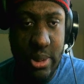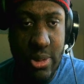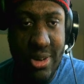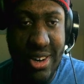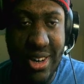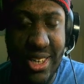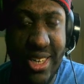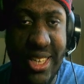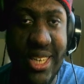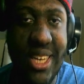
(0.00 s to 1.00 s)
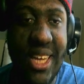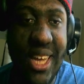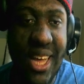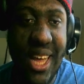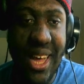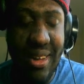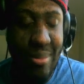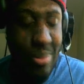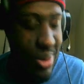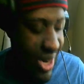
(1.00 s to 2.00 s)
course
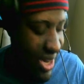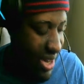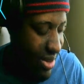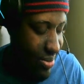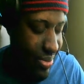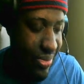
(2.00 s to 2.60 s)
but um